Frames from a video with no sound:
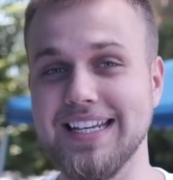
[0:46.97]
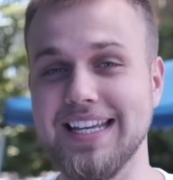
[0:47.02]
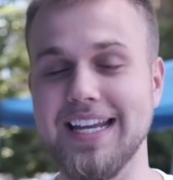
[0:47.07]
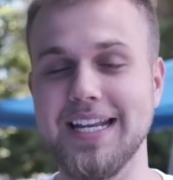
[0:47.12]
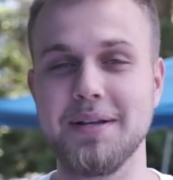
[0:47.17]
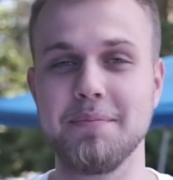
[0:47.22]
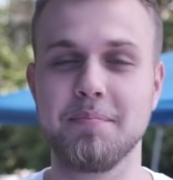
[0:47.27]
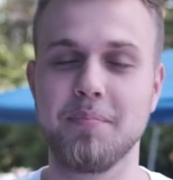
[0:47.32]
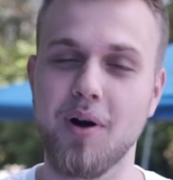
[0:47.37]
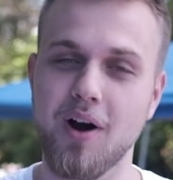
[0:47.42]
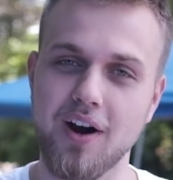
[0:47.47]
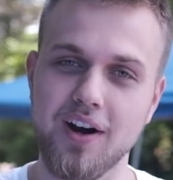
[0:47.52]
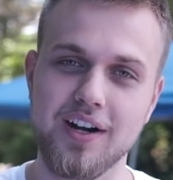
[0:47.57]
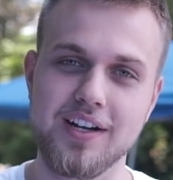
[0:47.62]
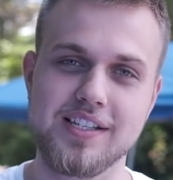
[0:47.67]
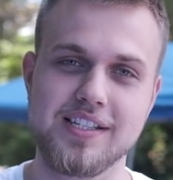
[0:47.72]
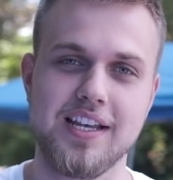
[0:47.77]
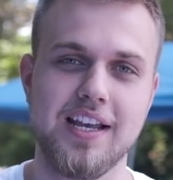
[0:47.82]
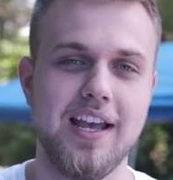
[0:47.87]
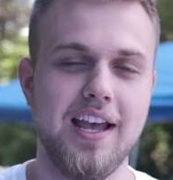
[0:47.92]
getting
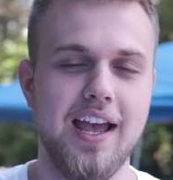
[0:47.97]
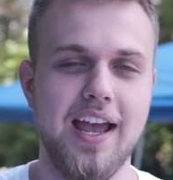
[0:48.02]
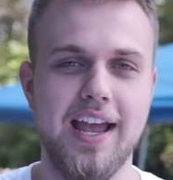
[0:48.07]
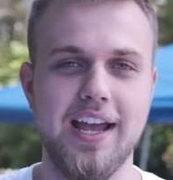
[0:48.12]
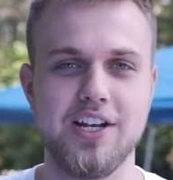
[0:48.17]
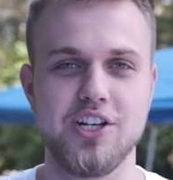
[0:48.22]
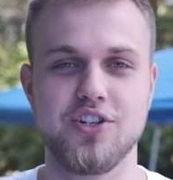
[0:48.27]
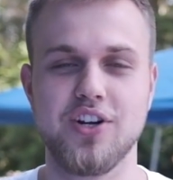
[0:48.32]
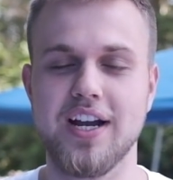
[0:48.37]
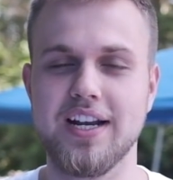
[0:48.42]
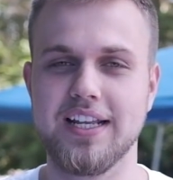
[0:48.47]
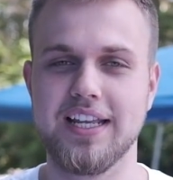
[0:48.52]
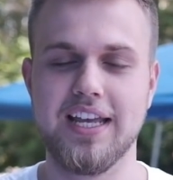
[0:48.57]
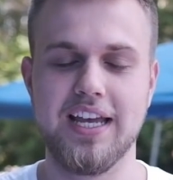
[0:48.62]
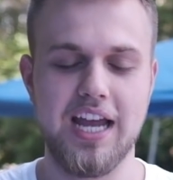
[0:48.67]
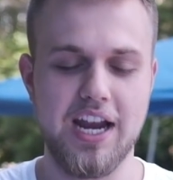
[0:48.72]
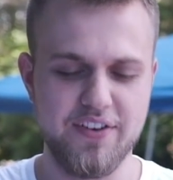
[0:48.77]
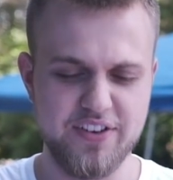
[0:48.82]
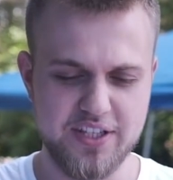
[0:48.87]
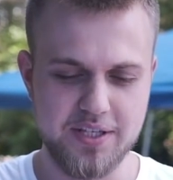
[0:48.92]
parts and trying to
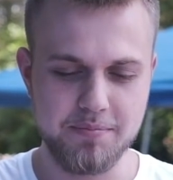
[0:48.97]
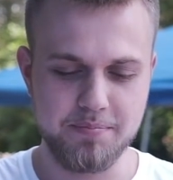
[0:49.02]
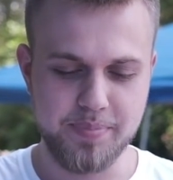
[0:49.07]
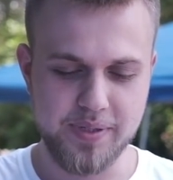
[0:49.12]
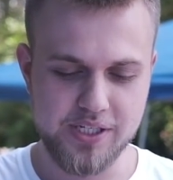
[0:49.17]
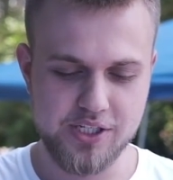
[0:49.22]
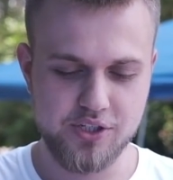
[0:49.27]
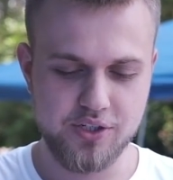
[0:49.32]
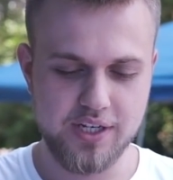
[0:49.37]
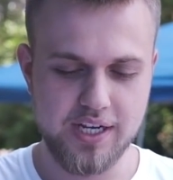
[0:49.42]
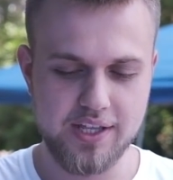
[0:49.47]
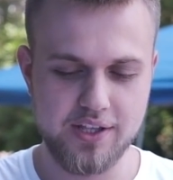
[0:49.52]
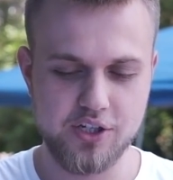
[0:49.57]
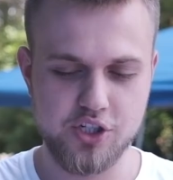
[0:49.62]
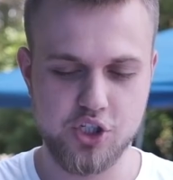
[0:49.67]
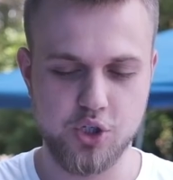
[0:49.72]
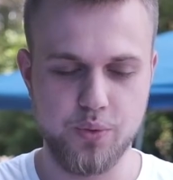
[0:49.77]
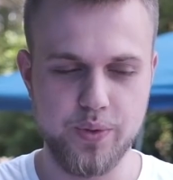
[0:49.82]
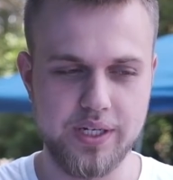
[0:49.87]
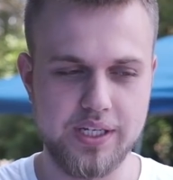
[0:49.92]
get everything pieced together
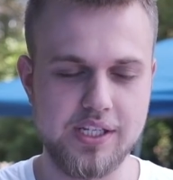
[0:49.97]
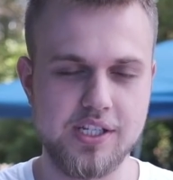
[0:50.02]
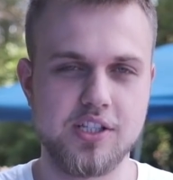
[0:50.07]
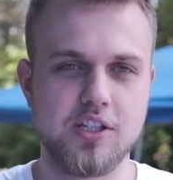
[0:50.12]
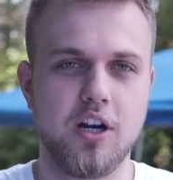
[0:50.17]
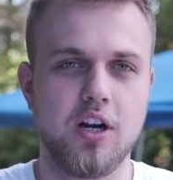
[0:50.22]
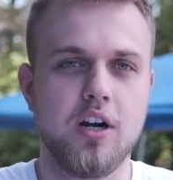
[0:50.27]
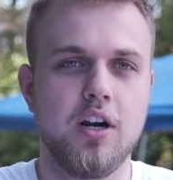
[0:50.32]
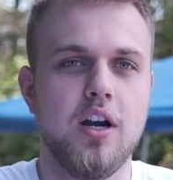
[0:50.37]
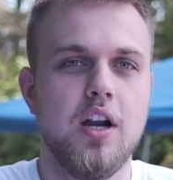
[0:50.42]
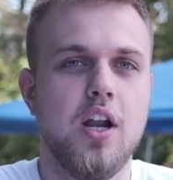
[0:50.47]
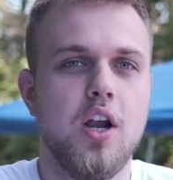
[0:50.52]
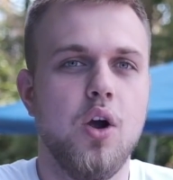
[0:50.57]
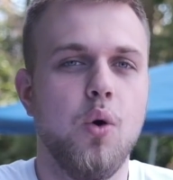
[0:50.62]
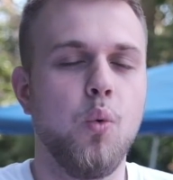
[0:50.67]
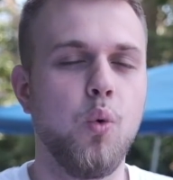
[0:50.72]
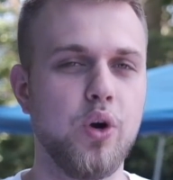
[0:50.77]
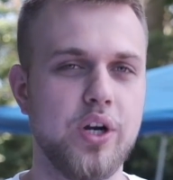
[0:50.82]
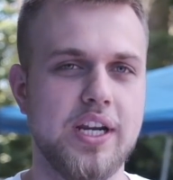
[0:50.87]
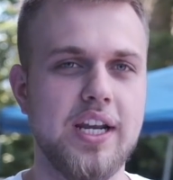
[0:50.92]
so we can start
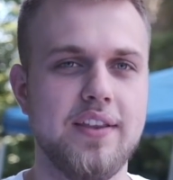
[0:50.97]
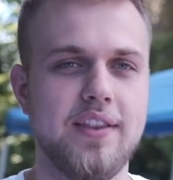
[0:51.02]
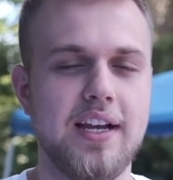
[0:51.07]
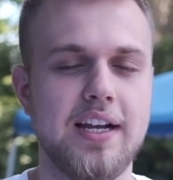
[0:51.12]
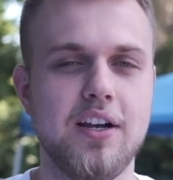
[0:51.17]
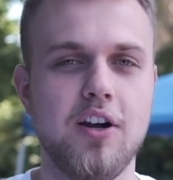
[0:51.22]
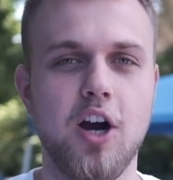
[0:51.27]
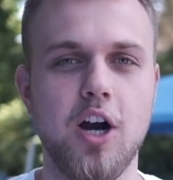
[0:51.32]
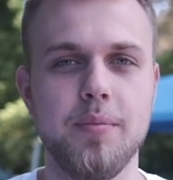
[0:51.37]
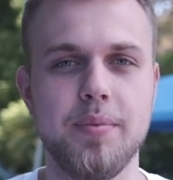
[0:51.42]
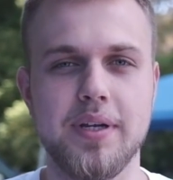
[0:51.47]
working on that car,